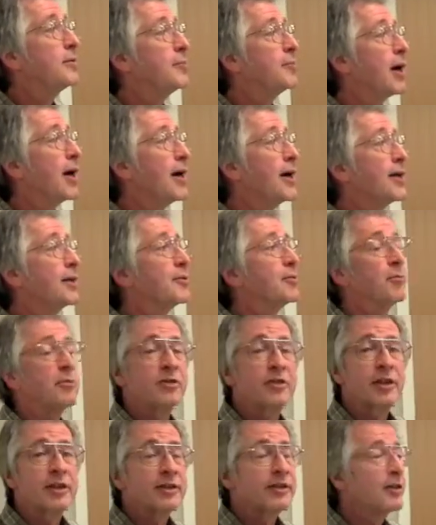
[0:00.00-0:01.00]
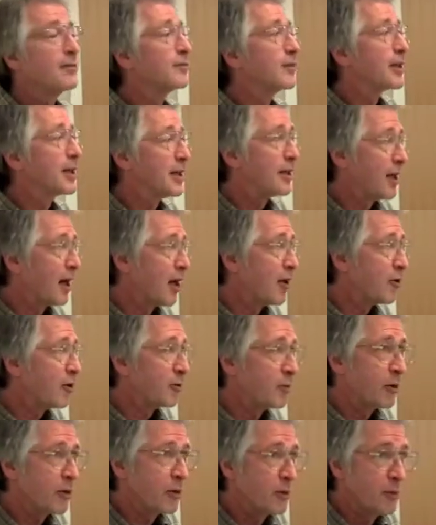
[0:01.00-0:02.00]
my significant
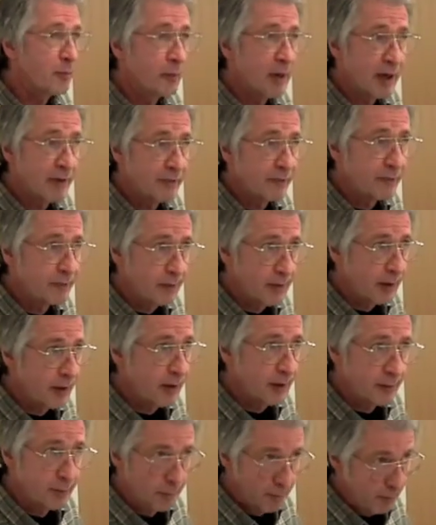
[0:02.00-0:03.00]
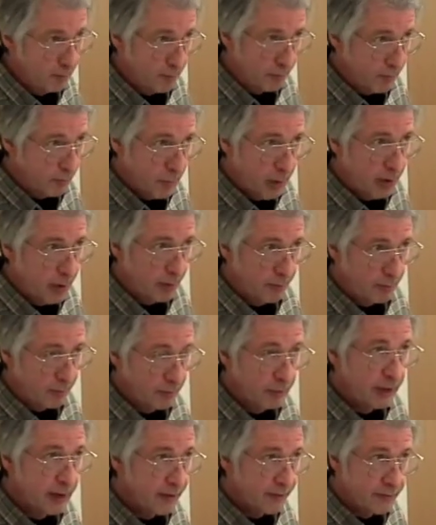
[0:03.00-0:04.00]
other with whom I've
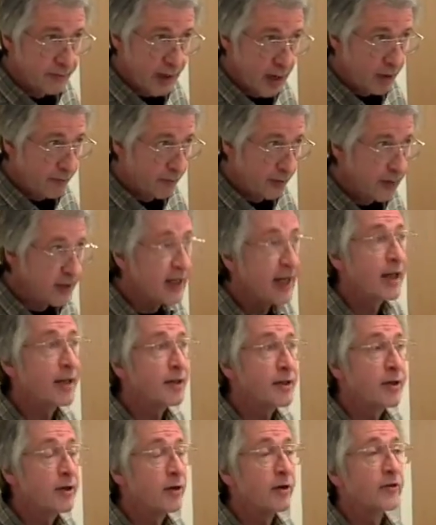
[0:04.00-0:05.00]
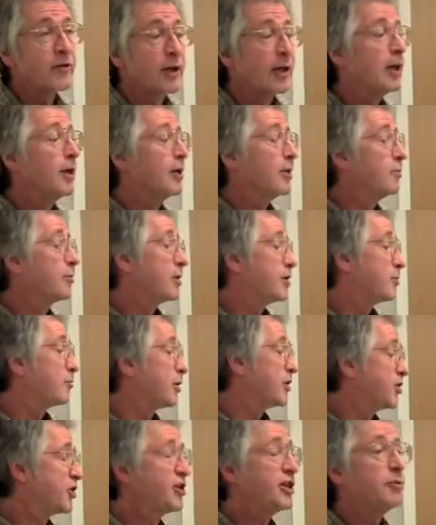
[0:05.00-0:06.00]
lived now for 10 years,
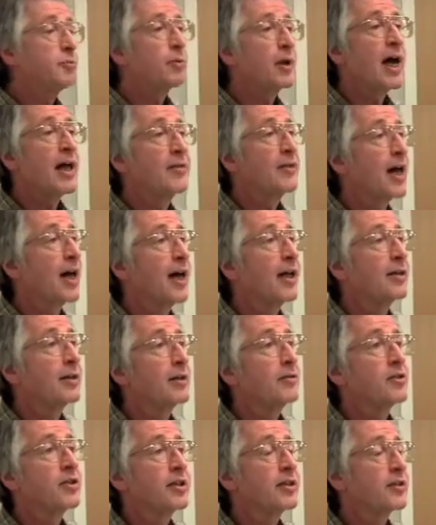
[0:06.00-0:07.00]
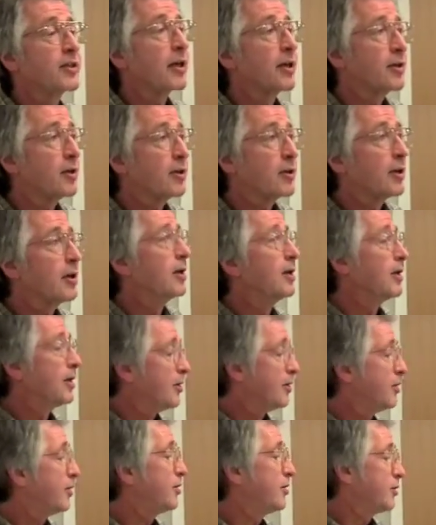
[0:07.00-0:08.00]
when she read that, she said,
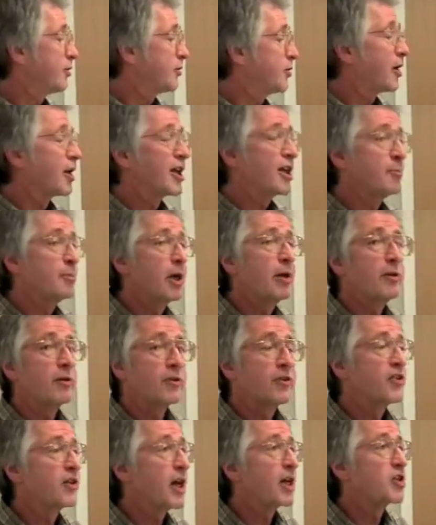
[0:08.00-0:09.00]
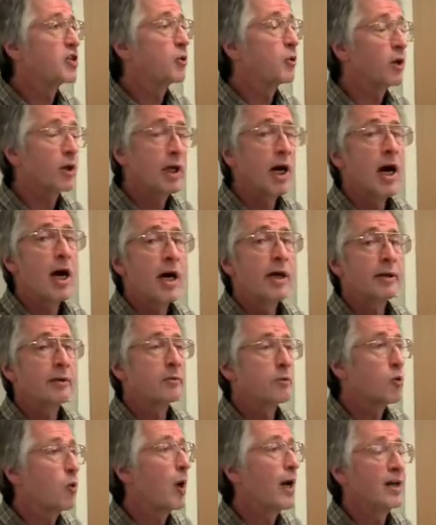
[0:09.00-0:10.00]
"You're talking about your sexual
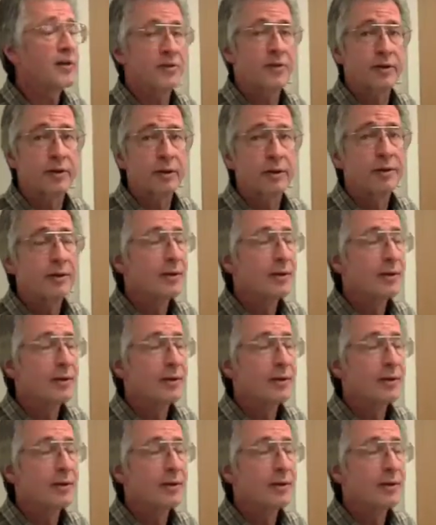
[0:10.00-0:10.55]
conquest."